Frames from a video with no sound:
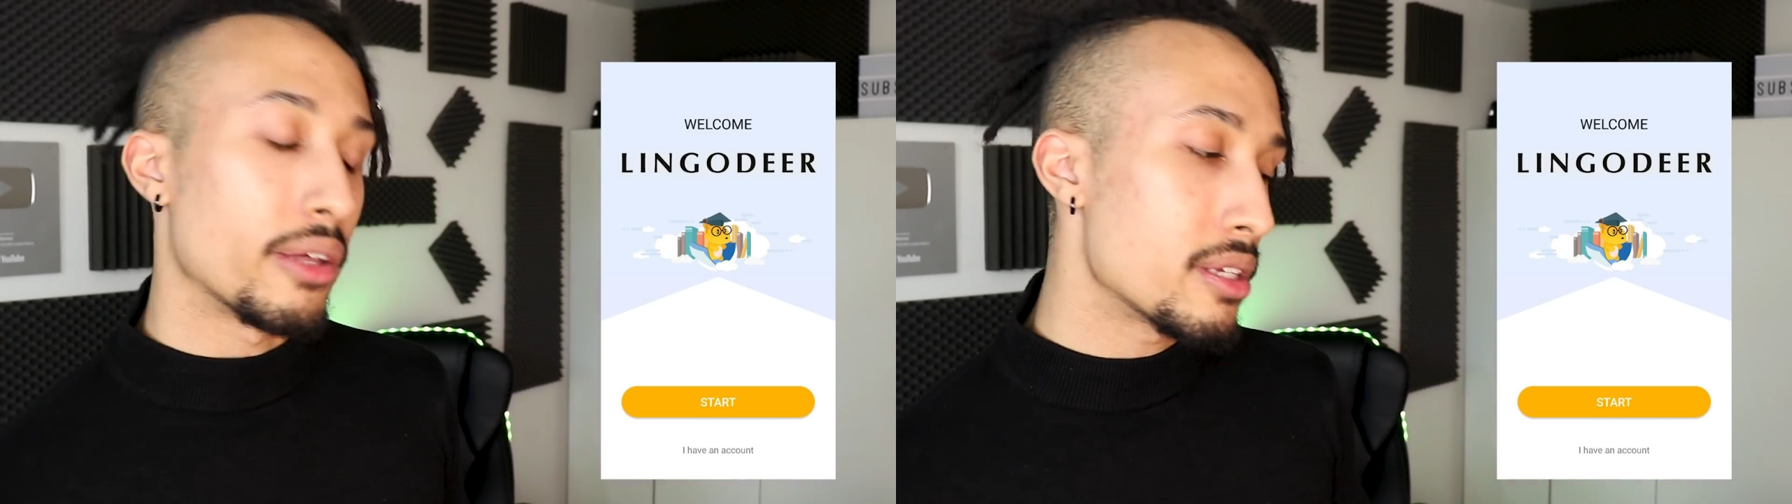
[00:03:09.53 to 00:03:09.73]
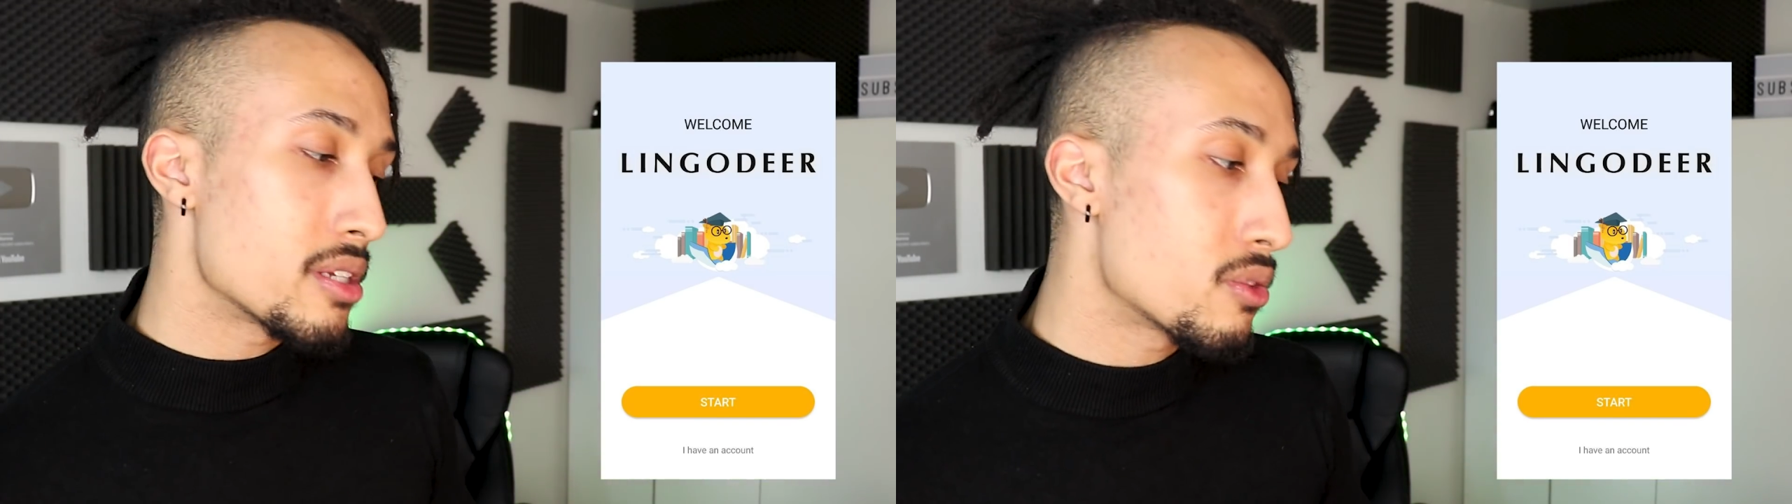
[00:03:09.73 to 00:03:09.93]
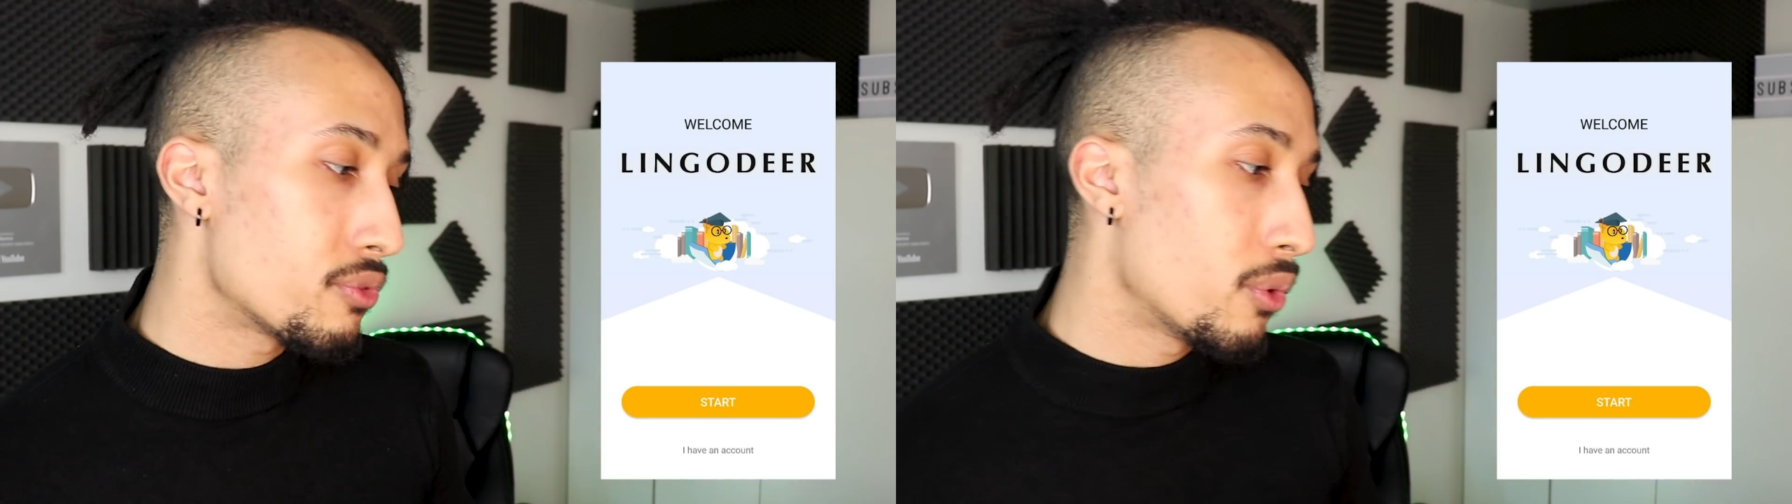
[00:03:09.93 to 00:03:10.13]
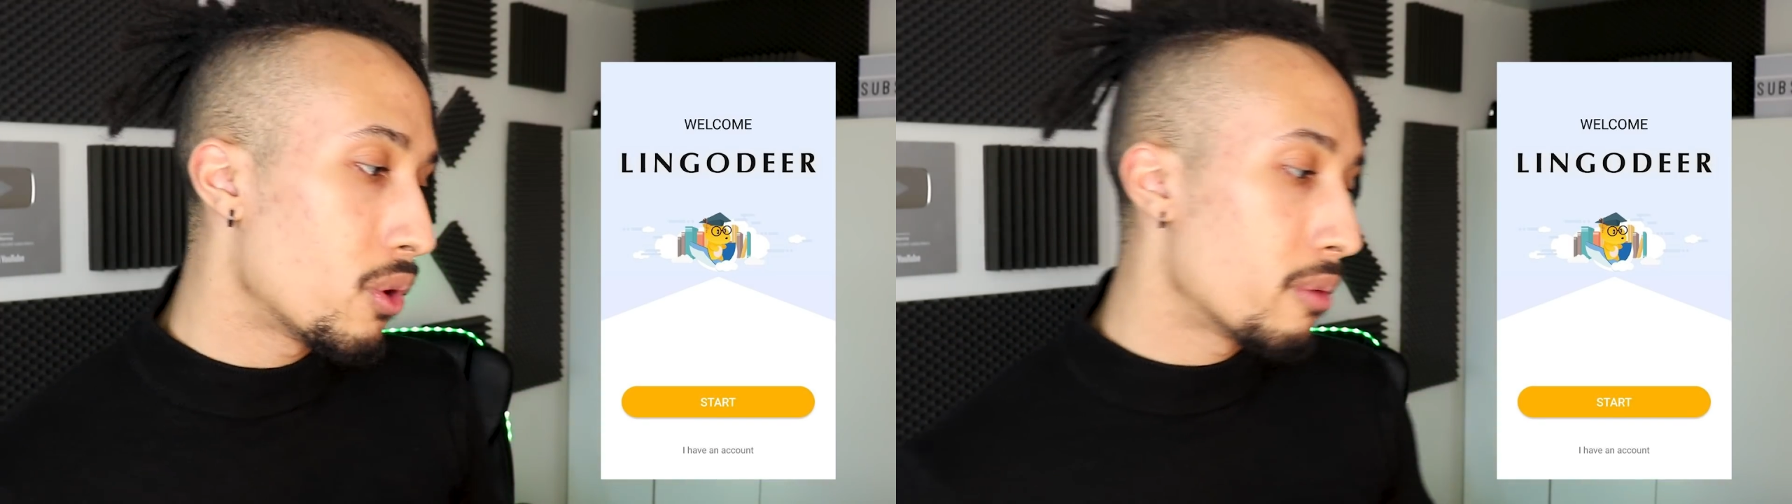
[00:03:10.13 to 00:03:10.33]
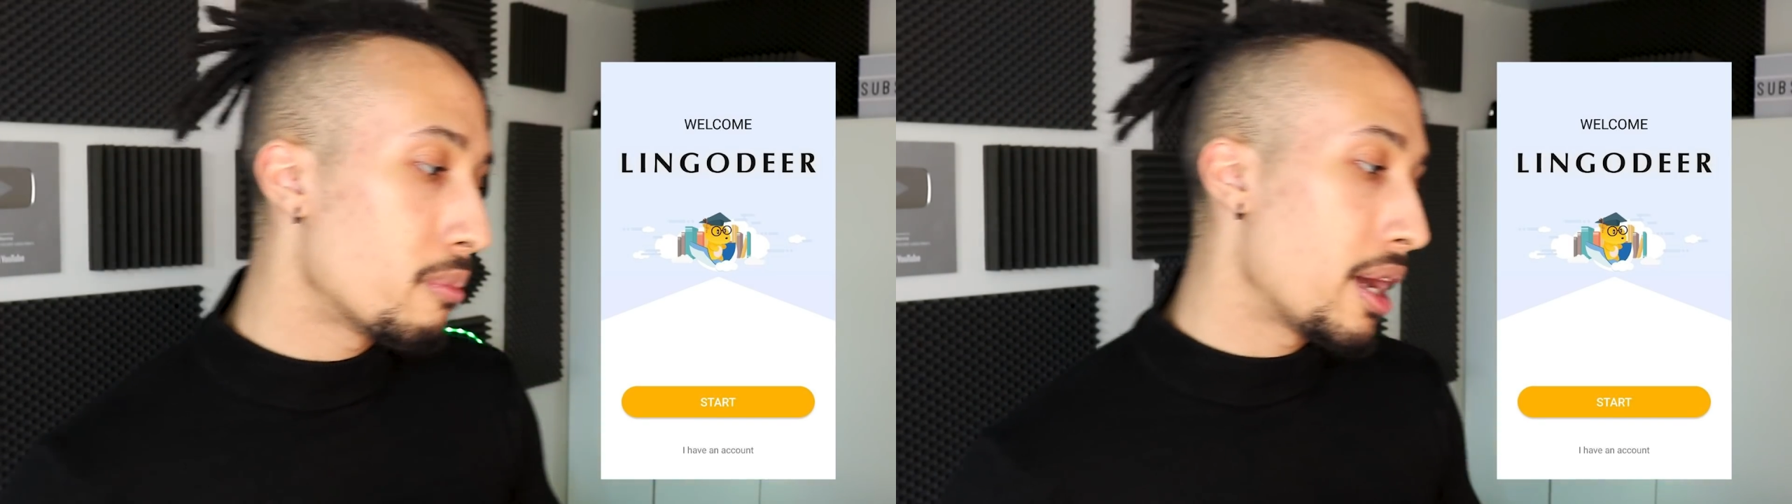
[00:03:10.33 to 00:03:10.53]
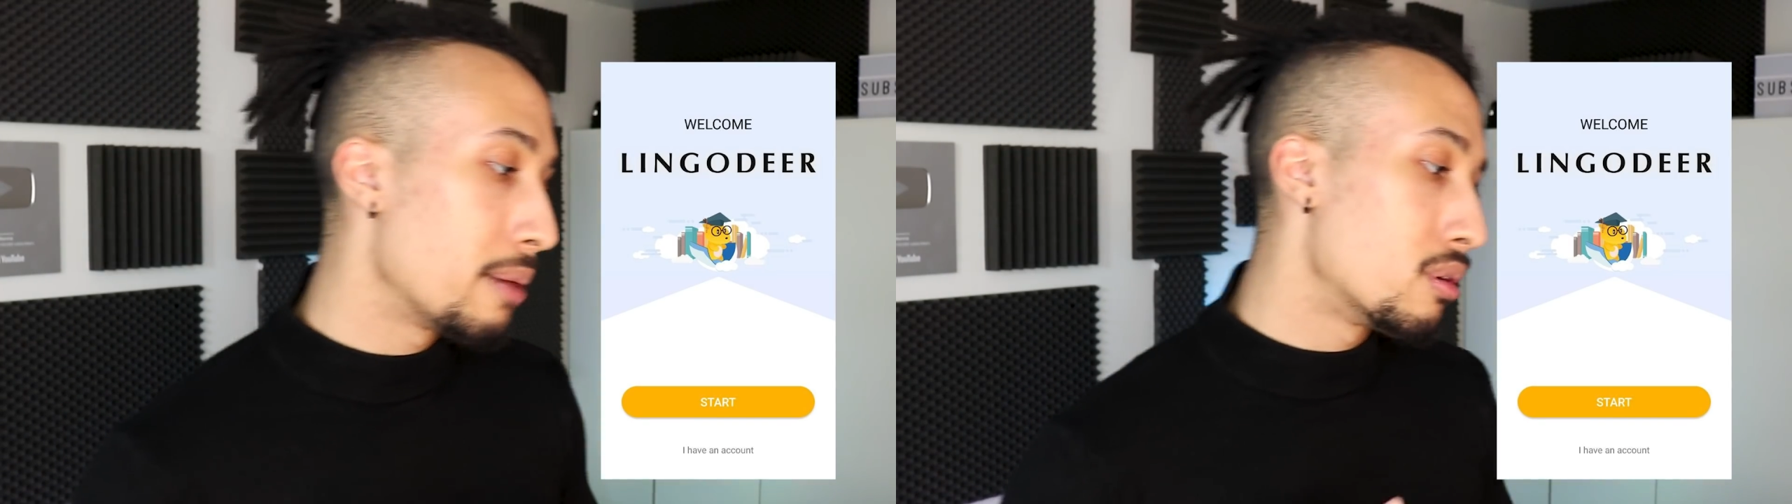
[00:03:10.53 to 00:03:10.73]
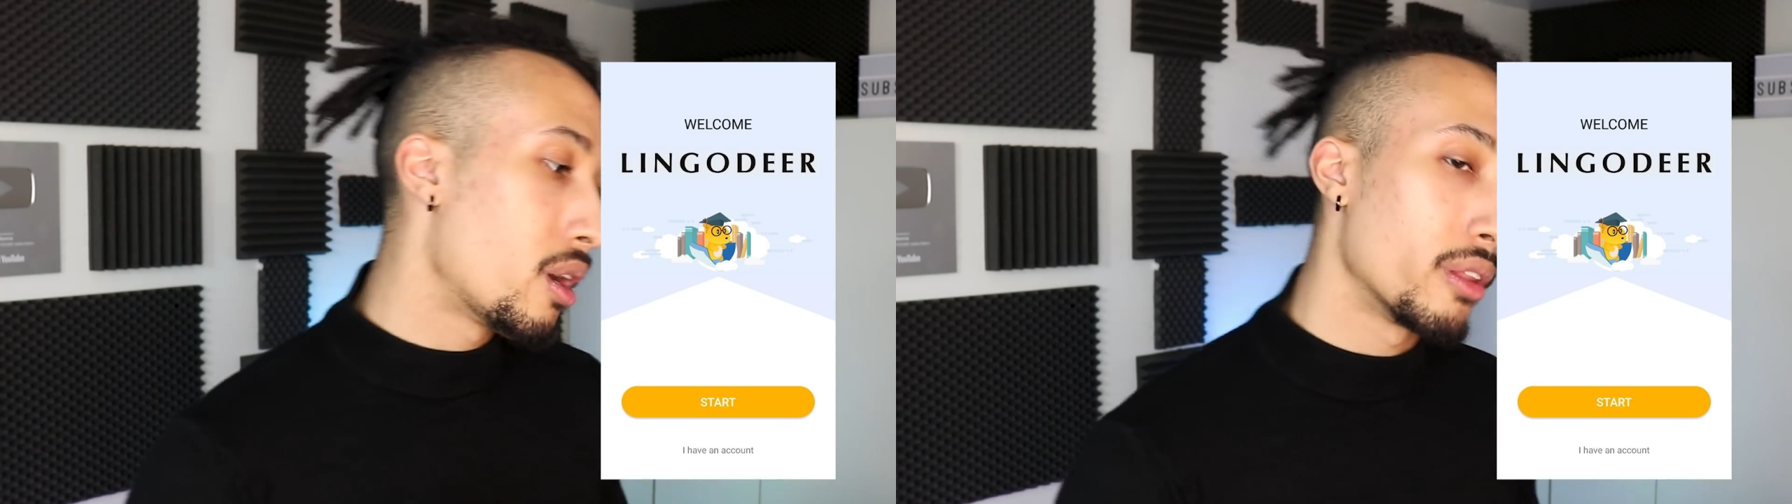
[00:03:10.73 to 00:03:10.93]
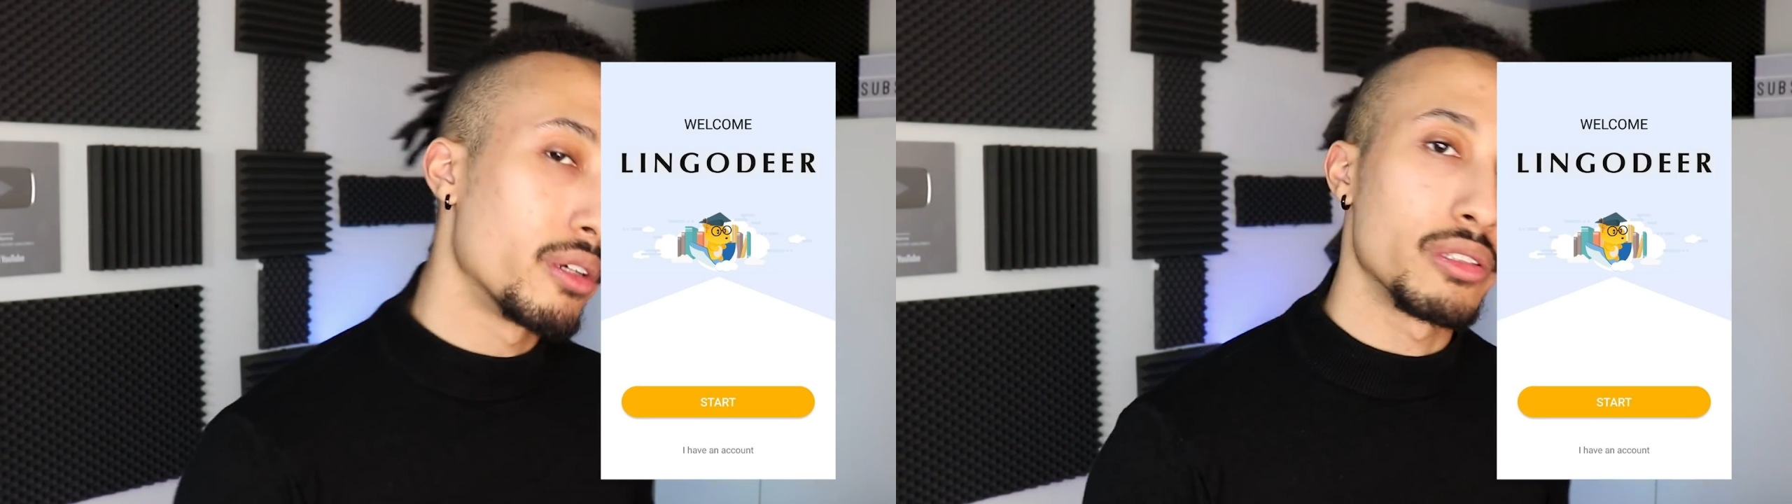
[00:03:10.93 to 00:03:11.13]
Now this is for my
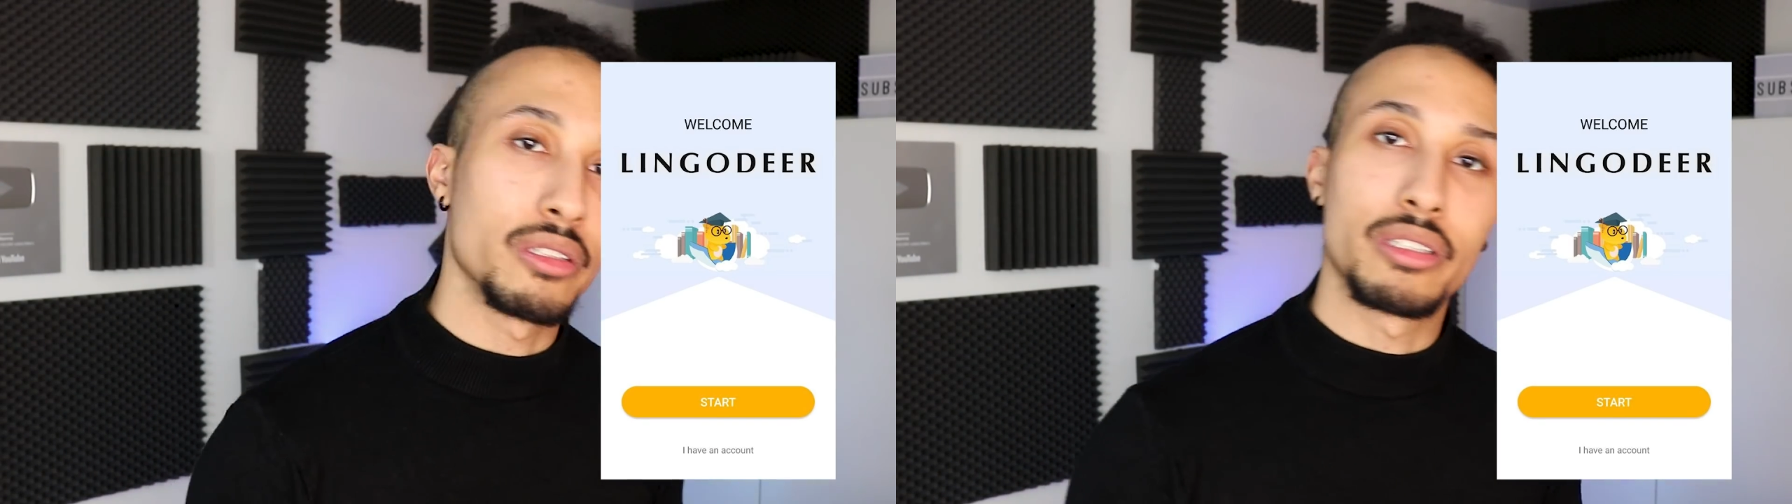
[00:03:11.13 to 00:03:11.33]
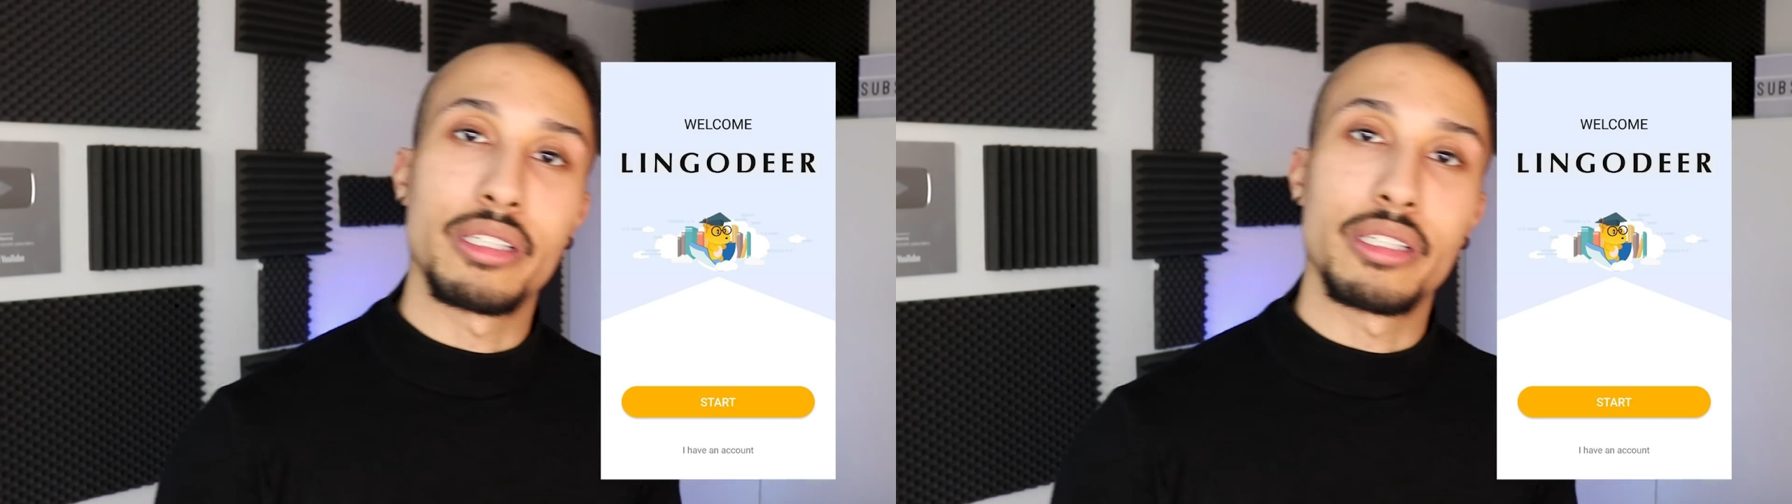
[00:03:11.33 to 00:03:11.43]
brothers and